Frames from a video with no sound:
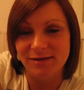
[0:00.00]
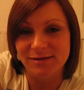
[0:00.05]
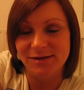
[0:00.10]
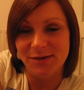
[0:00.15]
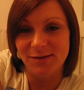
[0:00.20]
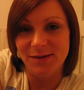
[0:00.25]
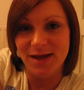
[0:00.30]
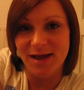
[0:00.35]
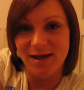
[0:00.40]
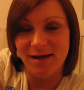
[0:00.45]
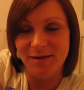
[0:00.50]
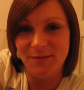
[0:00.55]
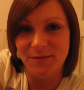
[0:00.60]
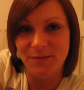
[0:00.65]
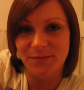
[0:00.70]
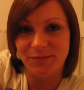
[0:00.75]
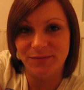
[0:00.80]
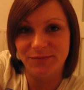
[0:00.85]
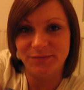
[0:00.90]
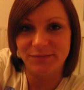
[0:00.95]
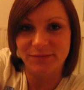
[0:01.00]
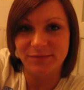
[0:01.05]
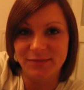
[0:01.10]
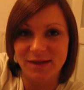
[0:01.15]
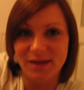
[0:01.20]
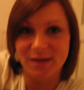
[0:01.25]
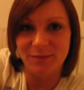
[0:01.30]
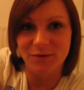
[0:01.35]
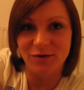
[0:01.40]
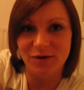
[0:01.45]
so yeah
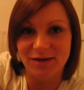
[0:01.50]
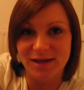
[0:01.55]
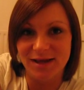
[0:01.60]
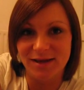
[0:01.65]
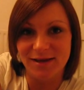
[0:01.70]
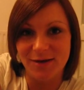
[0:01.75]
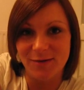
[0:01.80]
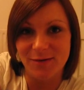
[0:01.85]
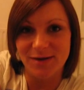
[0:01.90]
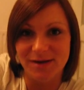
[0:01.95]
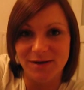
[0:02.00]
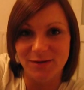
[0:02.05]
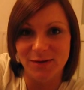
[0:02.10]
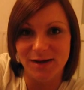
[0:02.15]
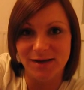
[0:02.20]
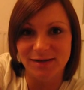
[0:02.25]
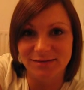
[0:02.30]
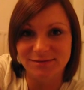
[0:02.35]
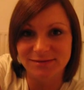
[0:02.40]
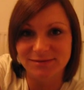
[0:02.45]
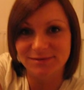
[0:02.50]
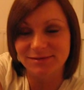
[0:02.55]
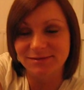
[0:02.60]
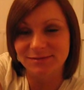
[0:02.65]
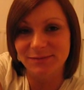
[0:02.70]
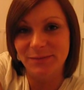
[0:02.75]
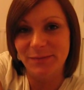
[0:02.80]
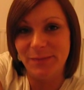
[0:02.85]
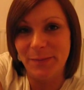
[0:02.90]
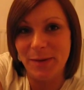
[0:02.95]
I'm gonna get going anyway
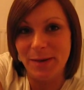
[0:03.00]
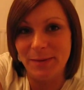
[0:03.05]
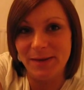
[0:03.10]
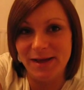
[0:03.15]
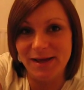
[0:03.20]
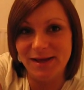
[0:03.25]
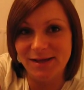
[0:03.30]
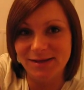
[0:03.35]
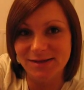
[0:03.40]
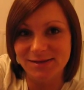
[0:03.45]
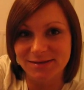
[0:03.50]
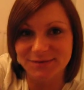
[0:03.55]
bye bye